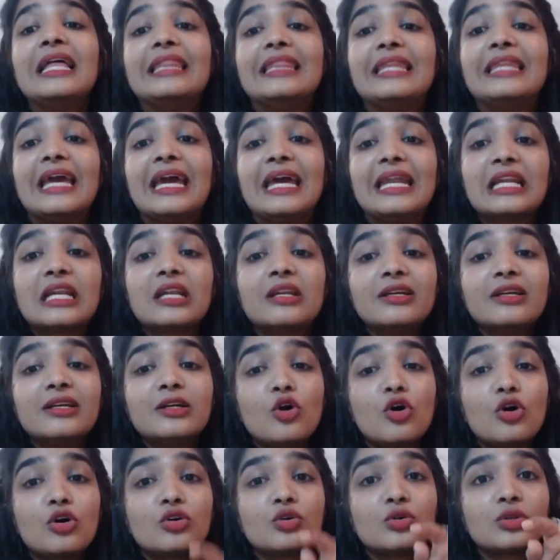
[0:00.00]
Then
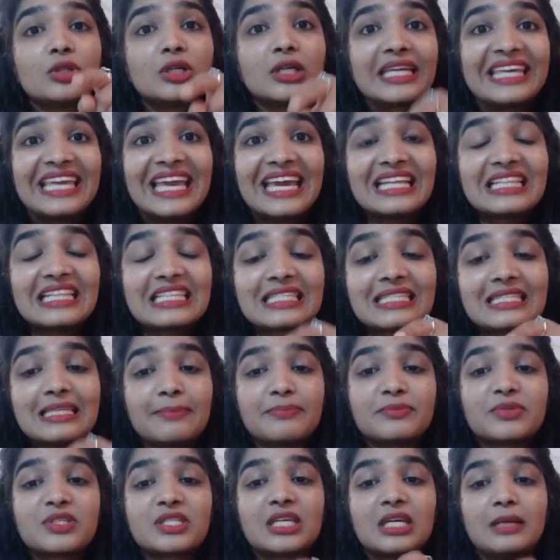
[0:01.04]
click onto the get
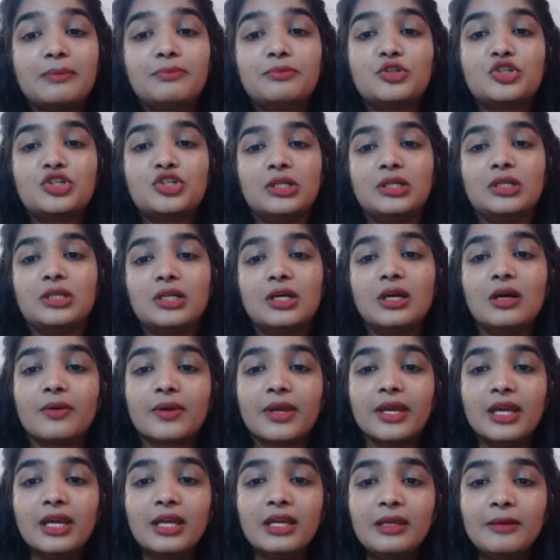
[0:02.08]
subscription,
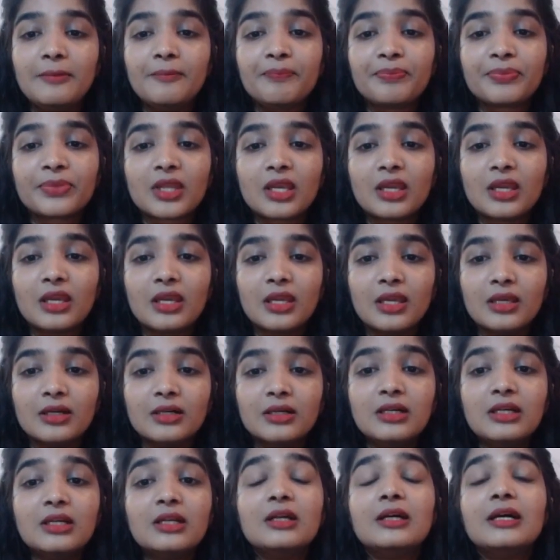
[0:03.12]
okay,
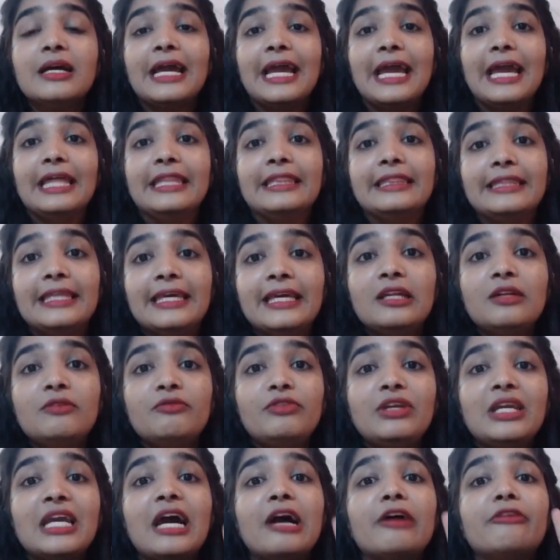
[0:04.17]
here, and
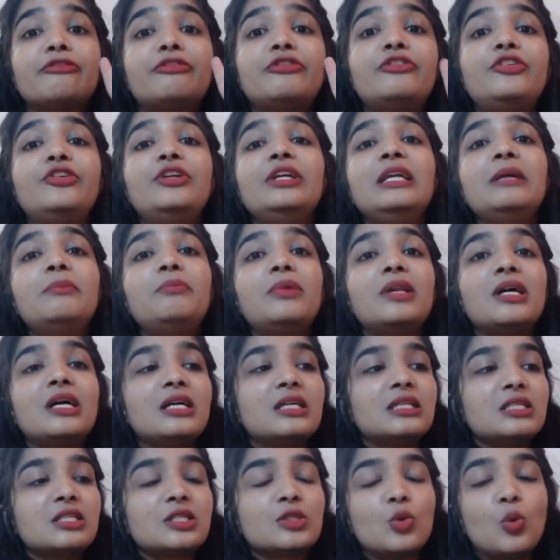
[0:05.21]
then we have three
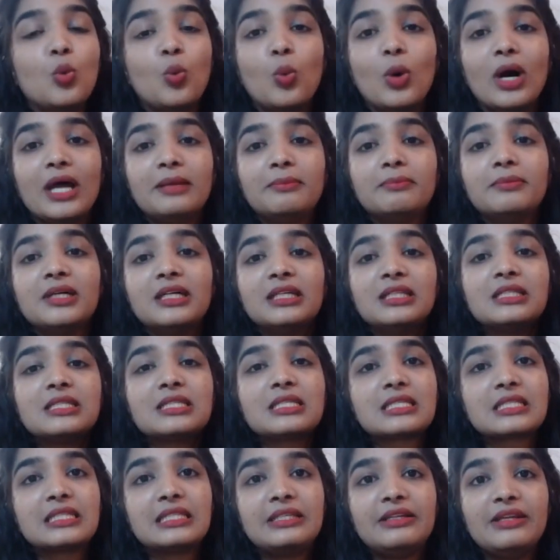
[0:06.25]
plans: one
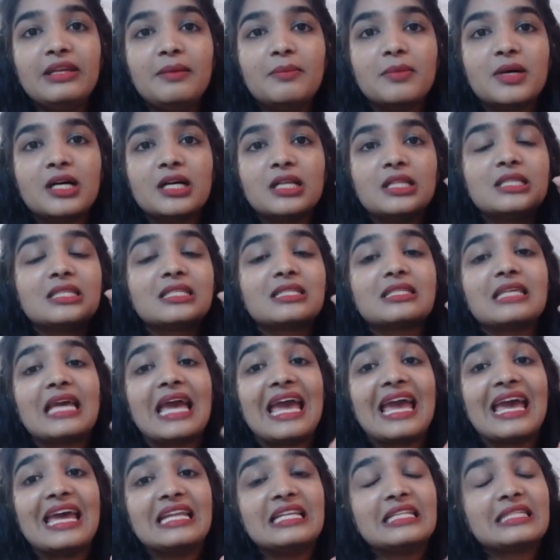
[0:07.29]
month, three months,
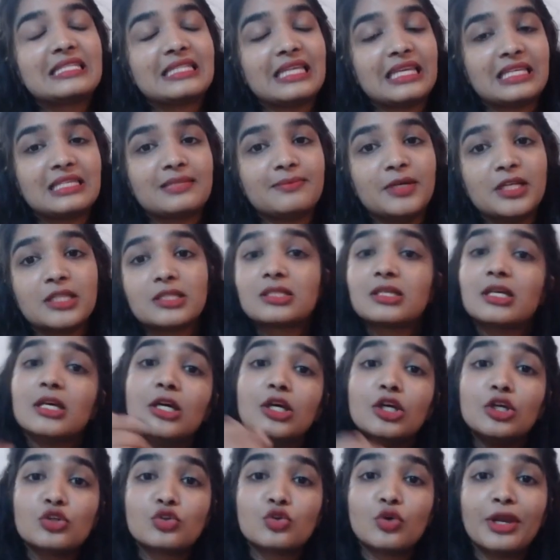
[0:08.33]
and six months.
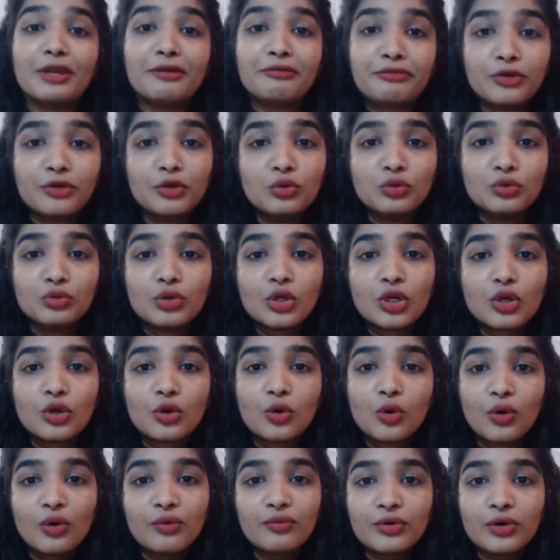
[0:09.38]
So if you
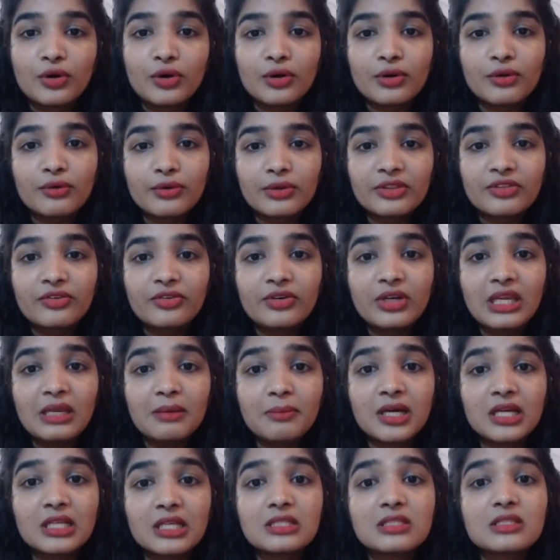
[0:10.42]
go for
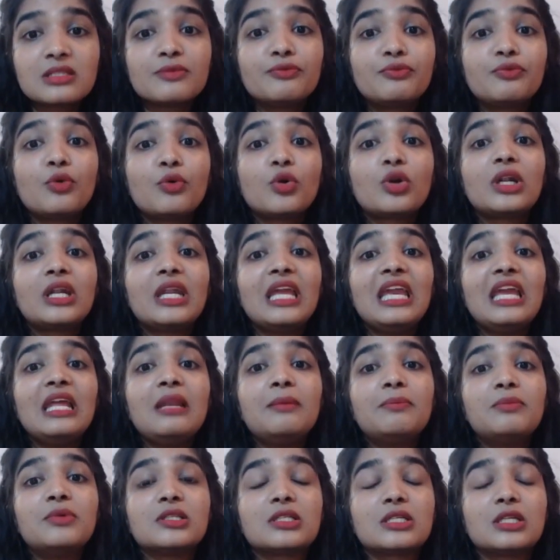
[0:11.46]
three months,
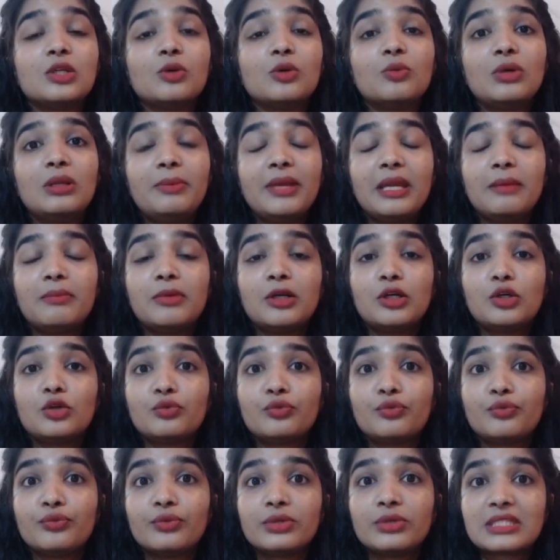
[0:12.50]
fourteen percent, you will be able
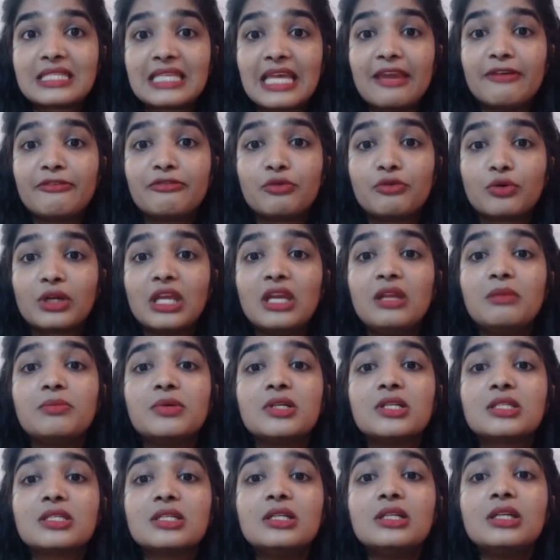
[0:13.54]
to save fourteen
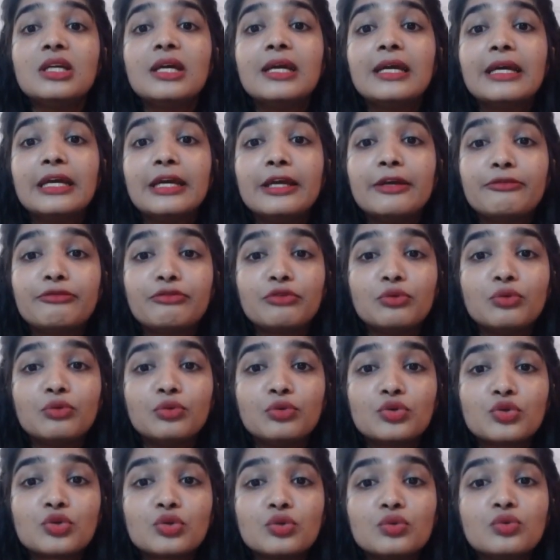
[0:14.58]
percent. If
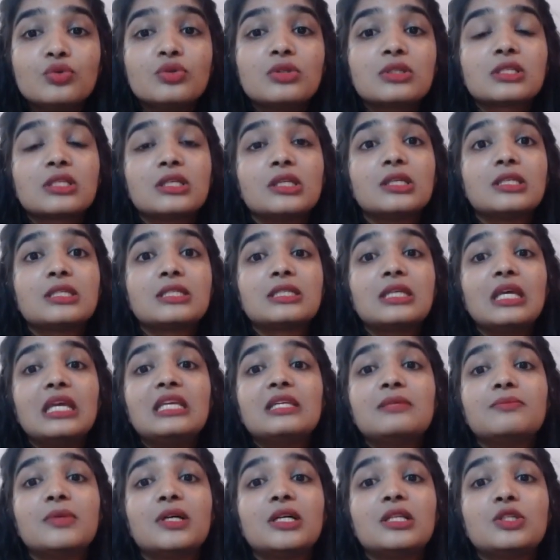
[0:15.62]
you choose
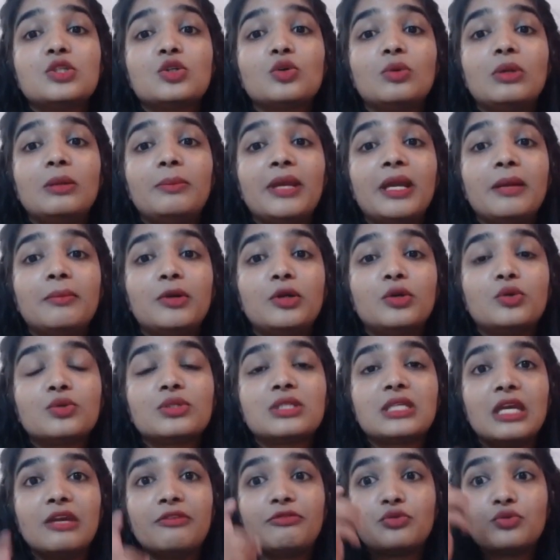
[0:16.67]
six months, you will be able to
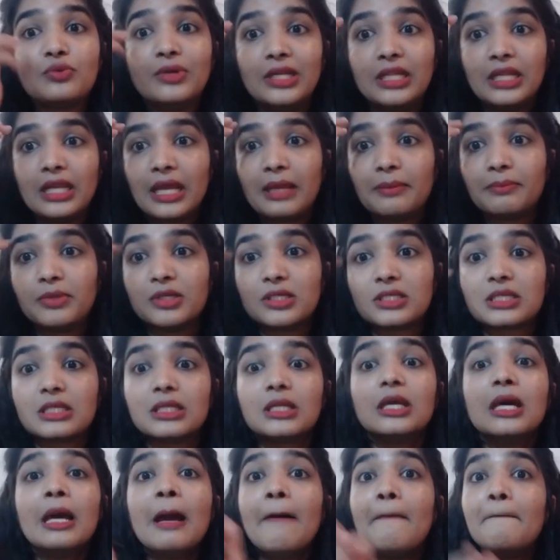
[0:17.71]
save twenty-nine percent.